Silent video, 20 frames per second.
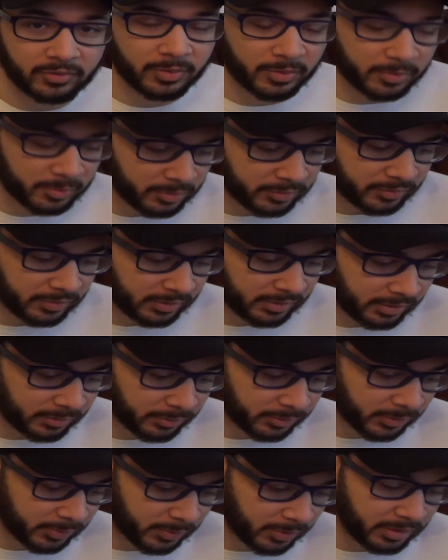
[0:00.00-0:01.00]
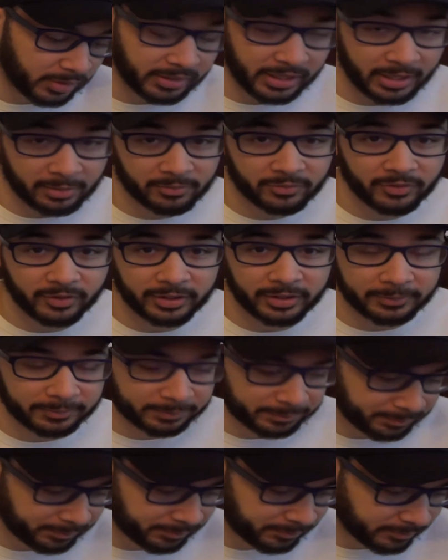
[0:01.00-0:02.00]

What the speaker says: from the movie, and it was pretty damn funny.